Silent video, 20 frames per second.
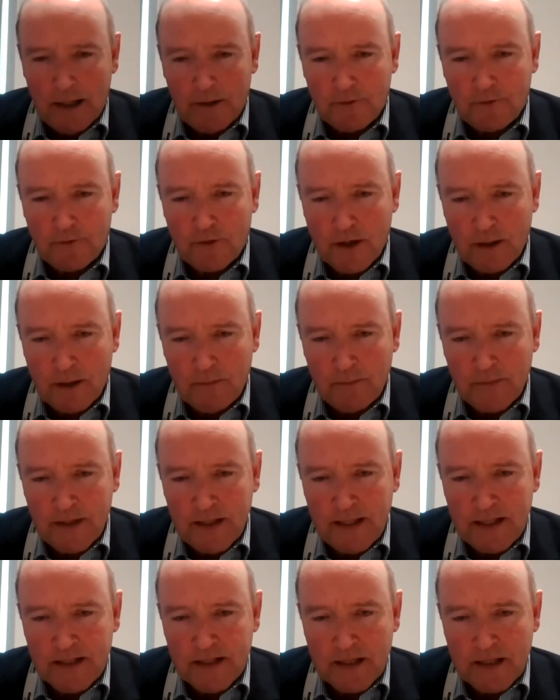from
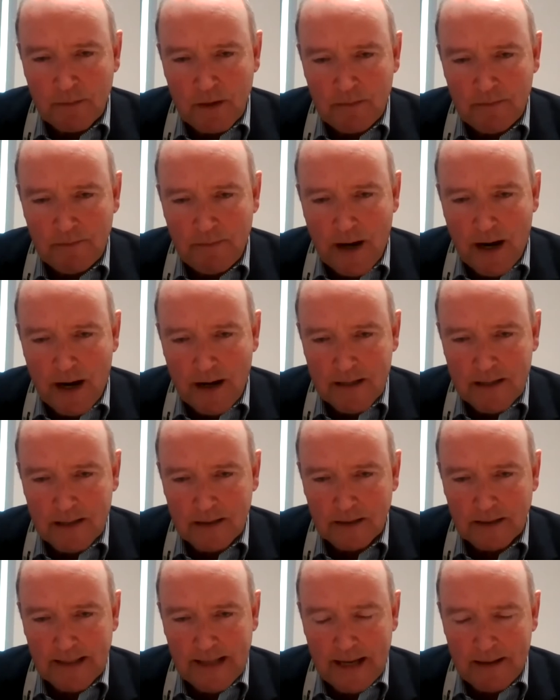the Dublin
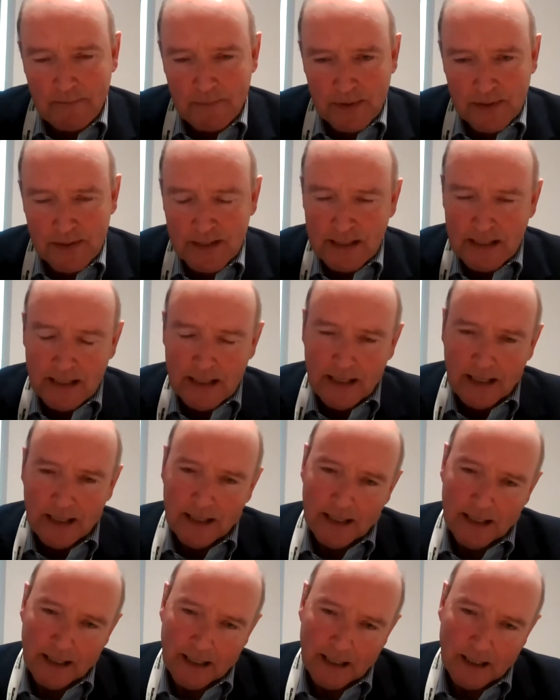Parcel campus
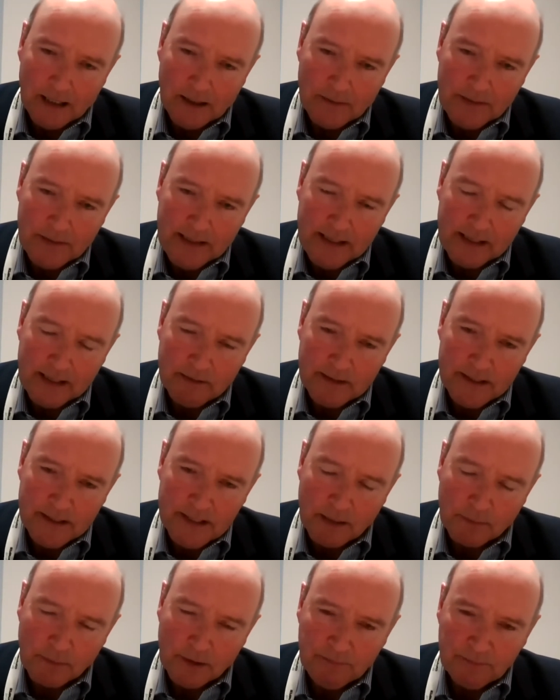here in
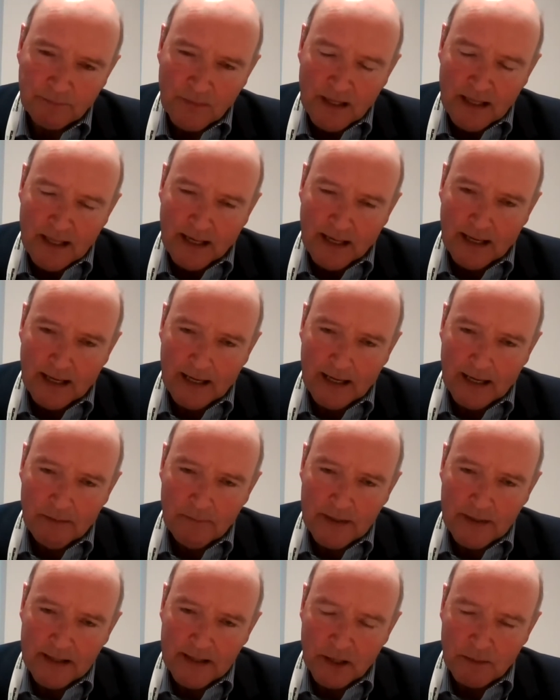Dublin
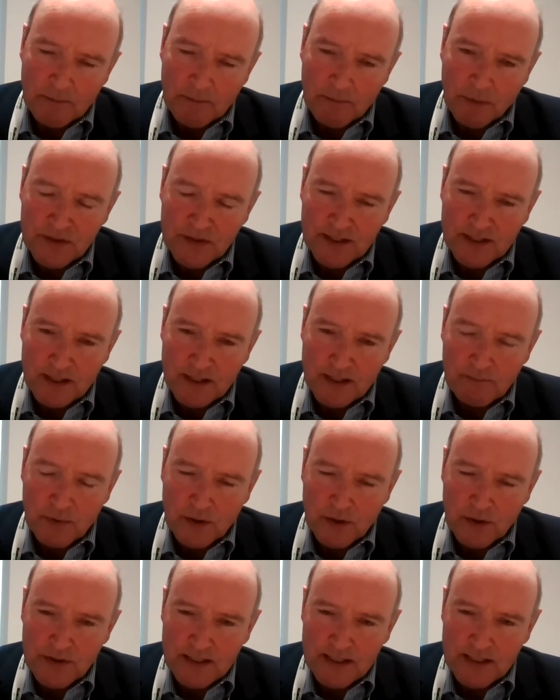in An Post. And An
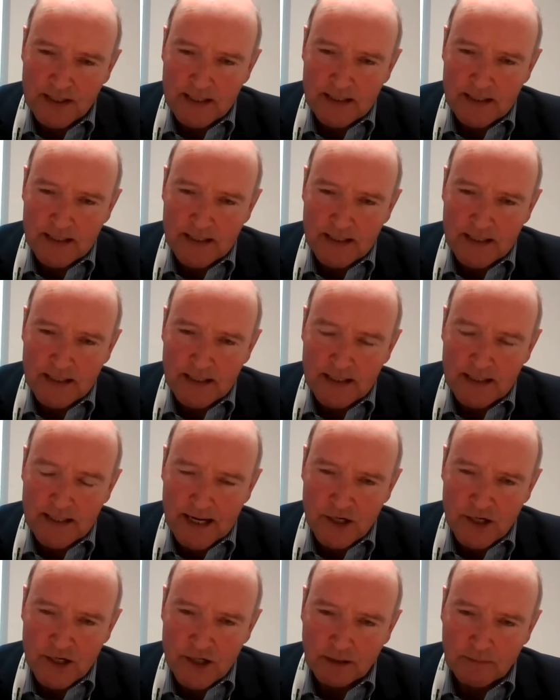Post is the
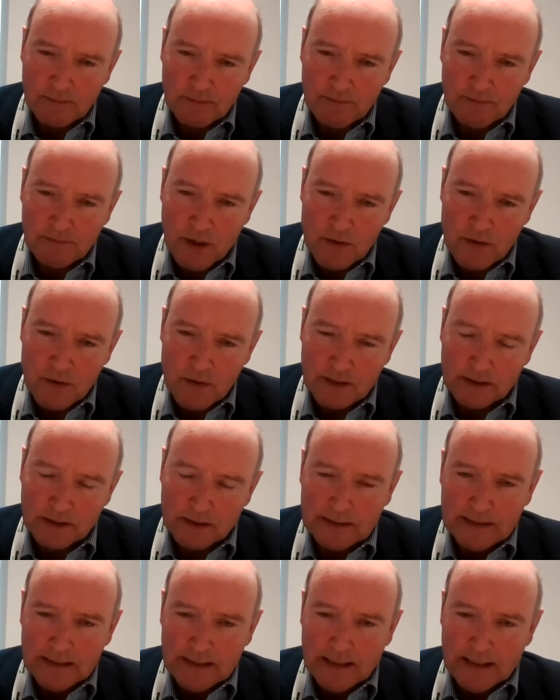national
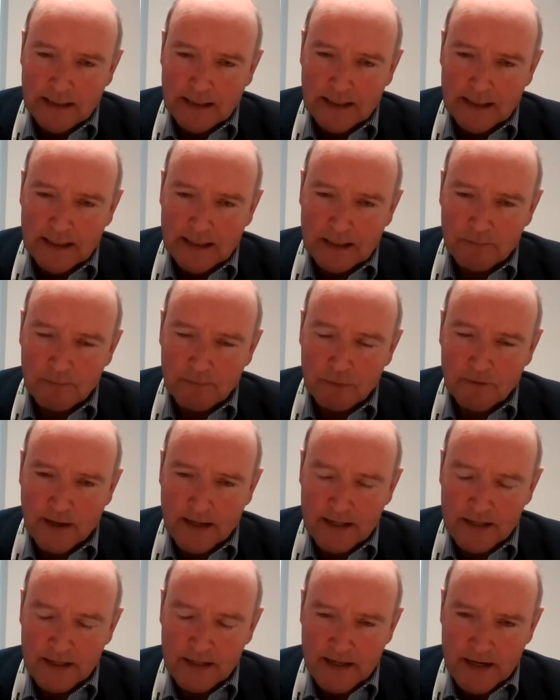postal
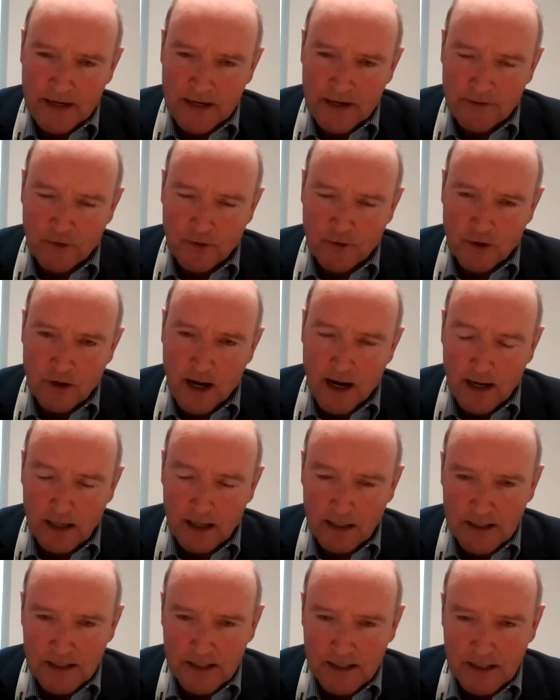provider here for
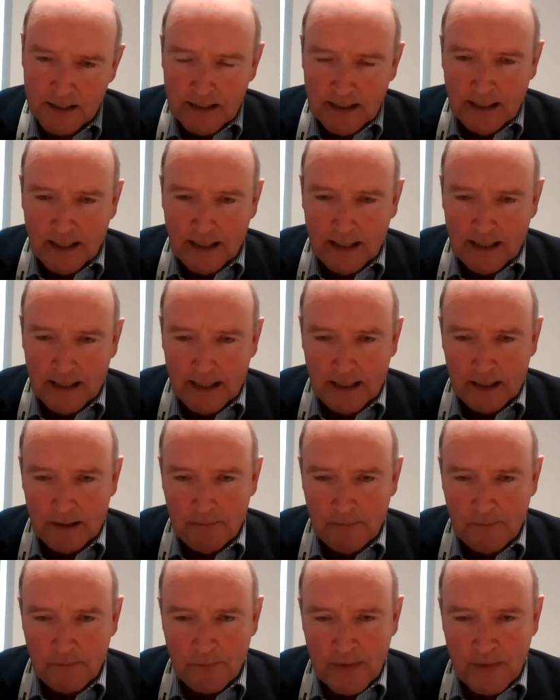Ireland
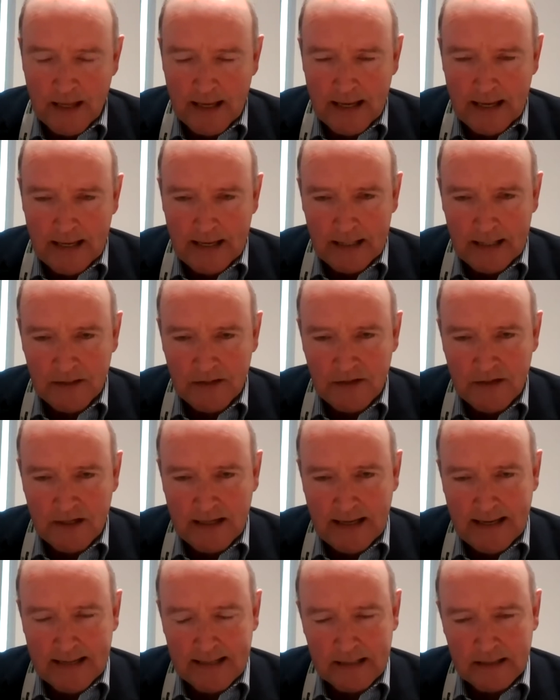and
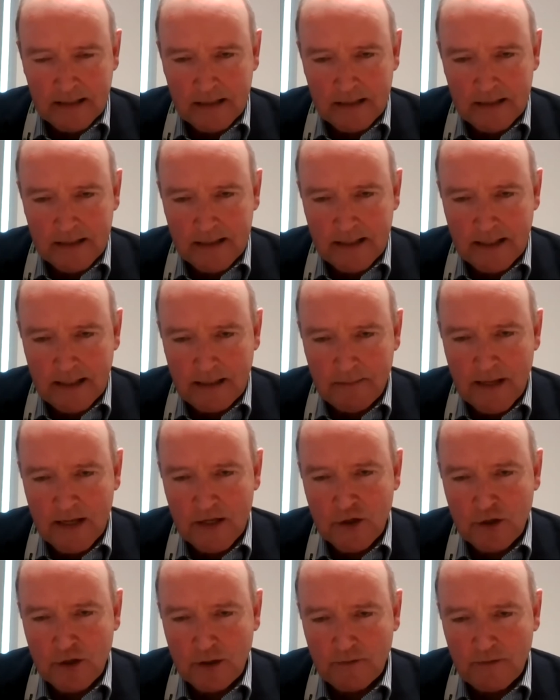handles a
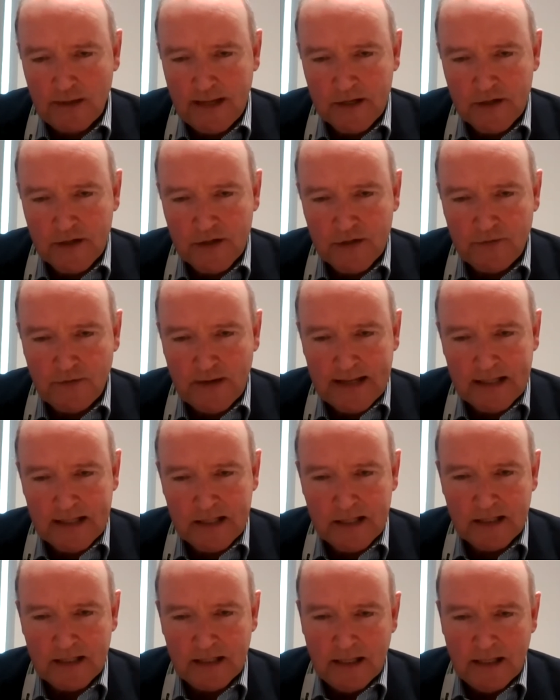mixture of letters,
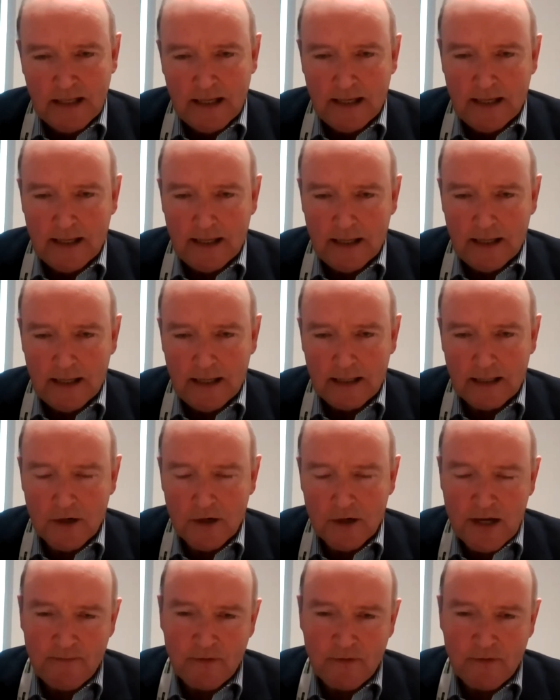flats, large